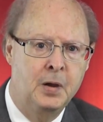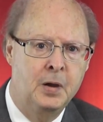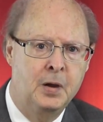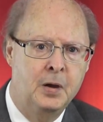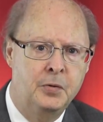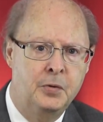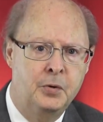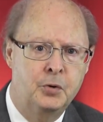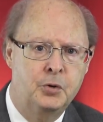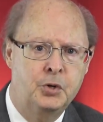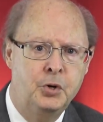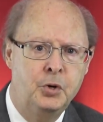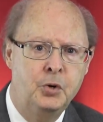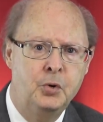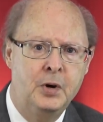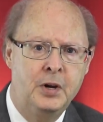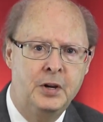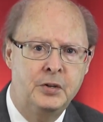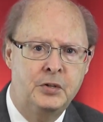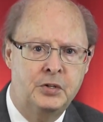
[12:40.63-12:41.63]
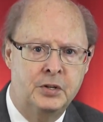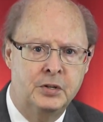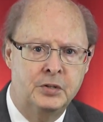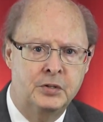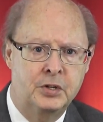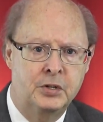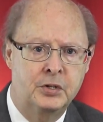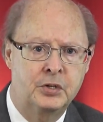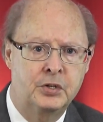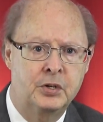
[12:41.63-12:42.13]
there are 2
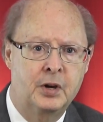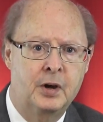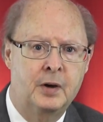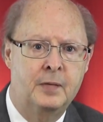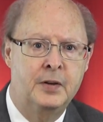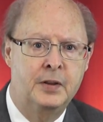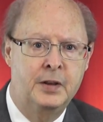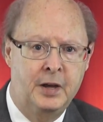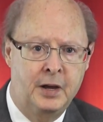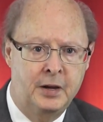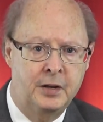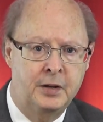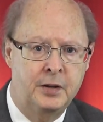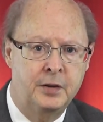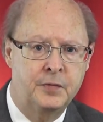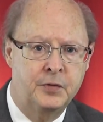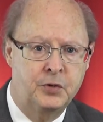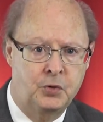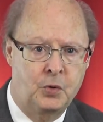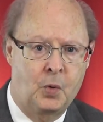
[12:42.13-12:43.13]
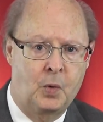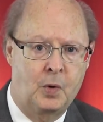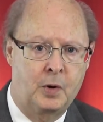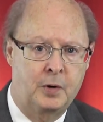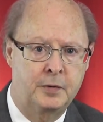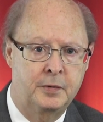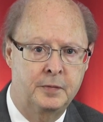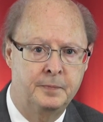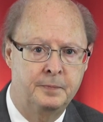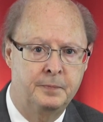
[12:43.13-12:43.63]
instances of a negative
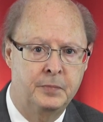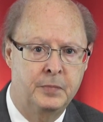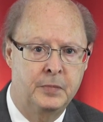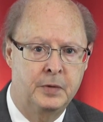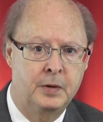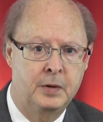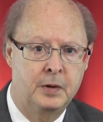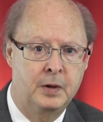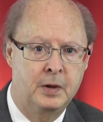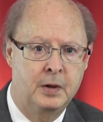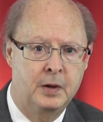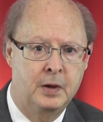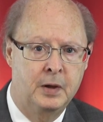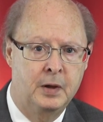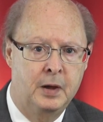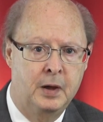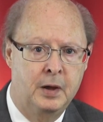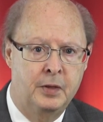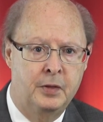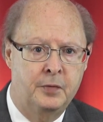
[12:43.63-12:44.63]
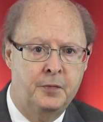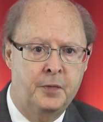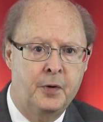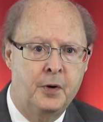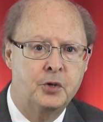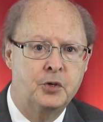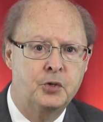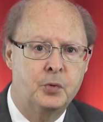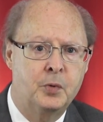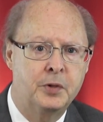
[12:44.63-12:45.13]
sort. In the
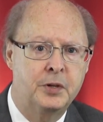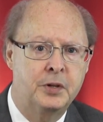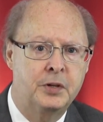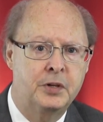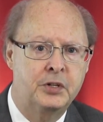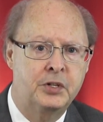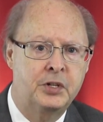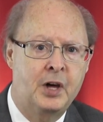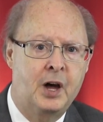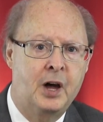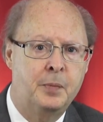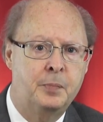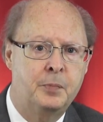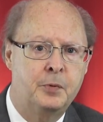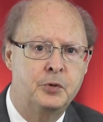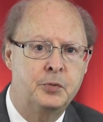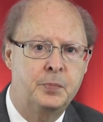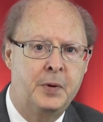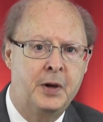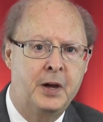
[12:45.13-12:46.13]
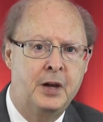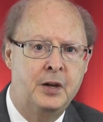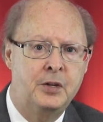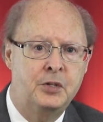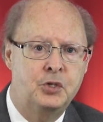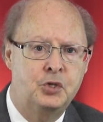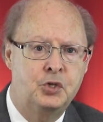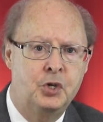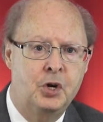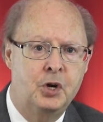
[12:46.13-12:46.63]
first one, the disciples
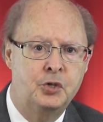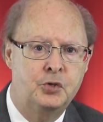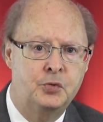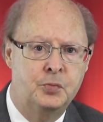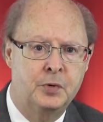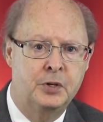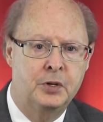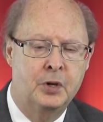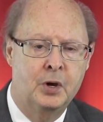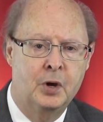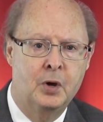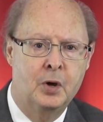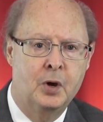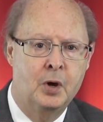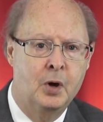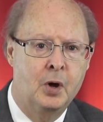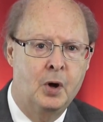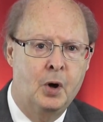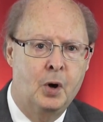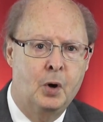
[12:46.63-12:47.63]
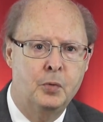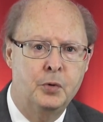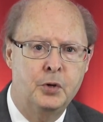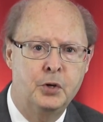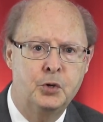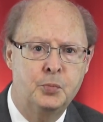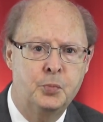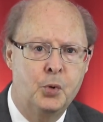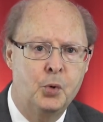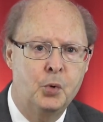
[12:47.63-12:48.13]
passed judgment on this
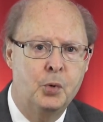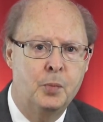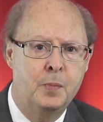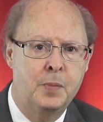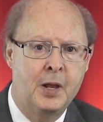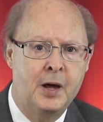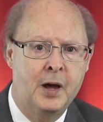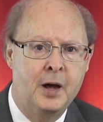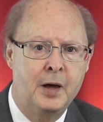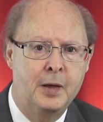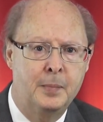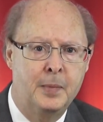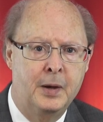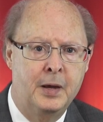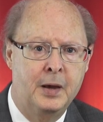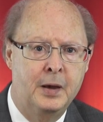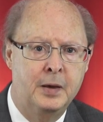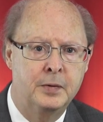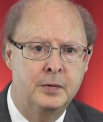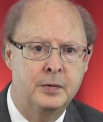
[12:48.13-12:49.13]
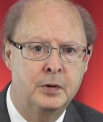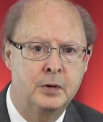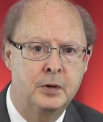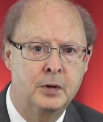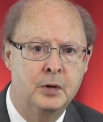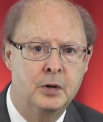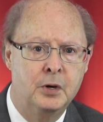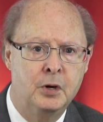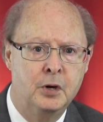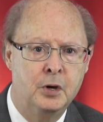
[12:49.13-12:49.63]
poor blind man.
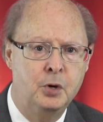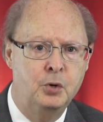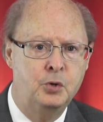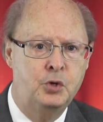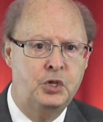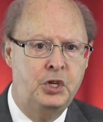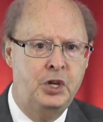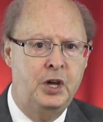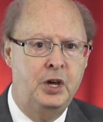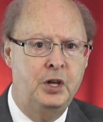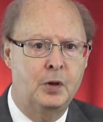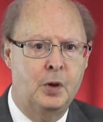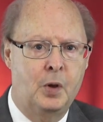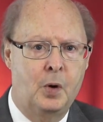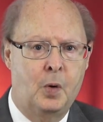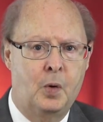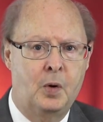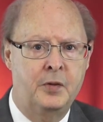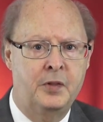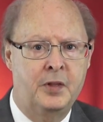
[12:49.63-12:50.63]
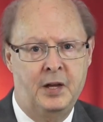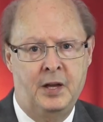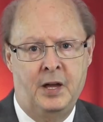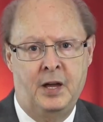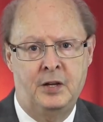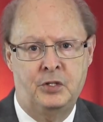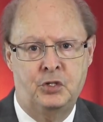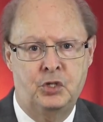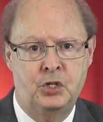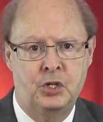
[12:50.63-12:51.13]
"Who sinned, Lord?" they
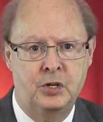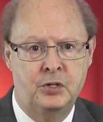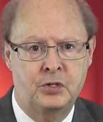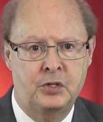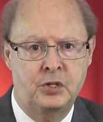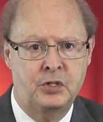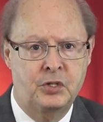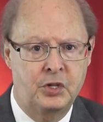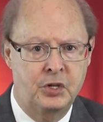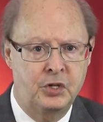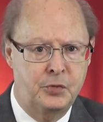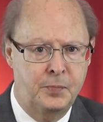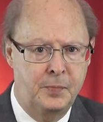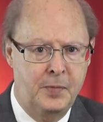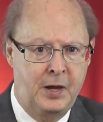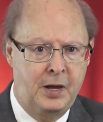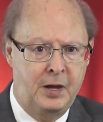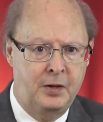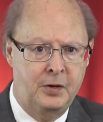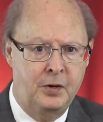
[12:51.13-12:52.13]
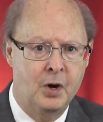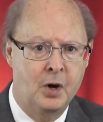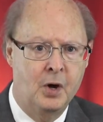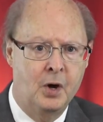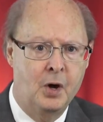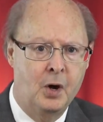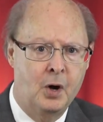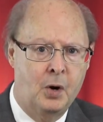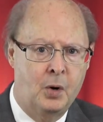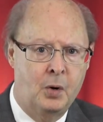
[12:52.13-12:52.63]
asked Jesus, "this man
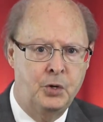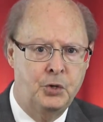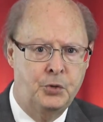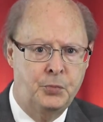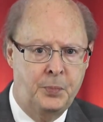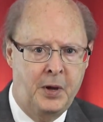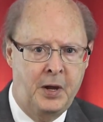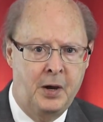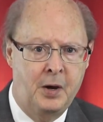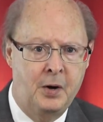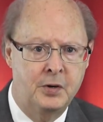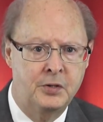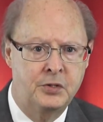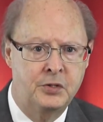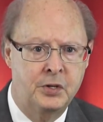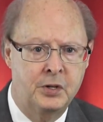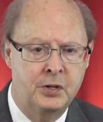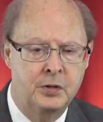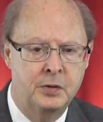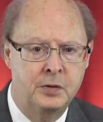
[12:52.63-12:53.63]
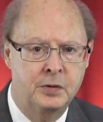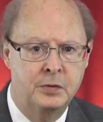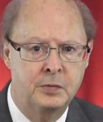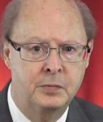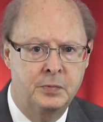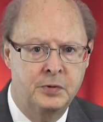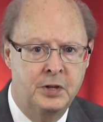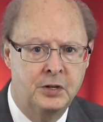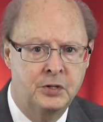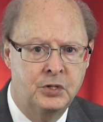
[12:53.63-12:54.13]
or his parents
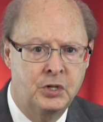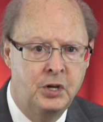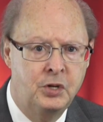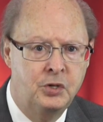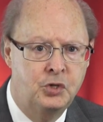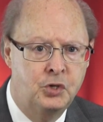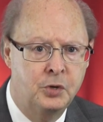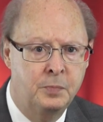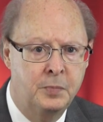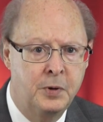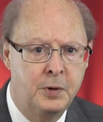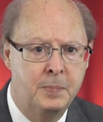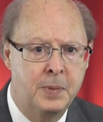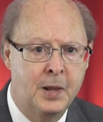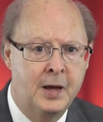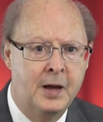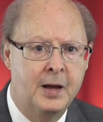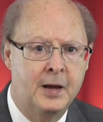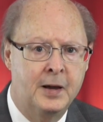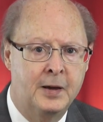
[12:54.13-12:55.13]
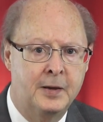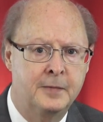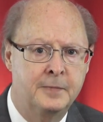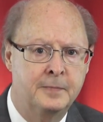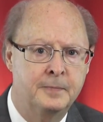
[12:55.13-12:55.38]
that he should be blind?"